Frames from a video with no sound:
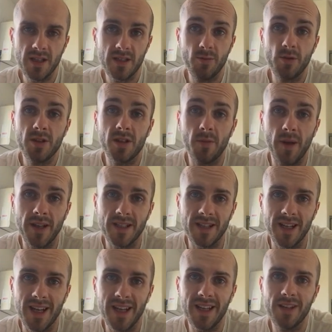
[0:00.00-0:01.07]
I suppose it depends on
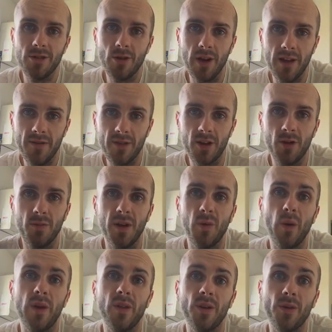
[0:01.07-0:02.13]
the area you live. It could be
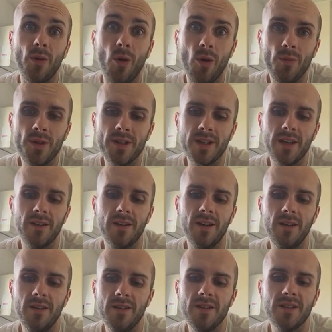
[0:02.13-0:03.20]
quite the norm in certain
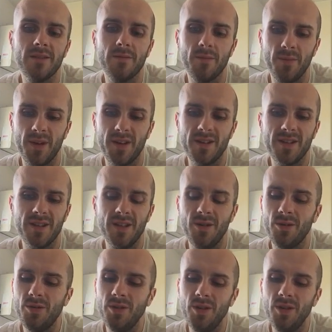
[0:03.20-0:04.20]
areas, but it's still,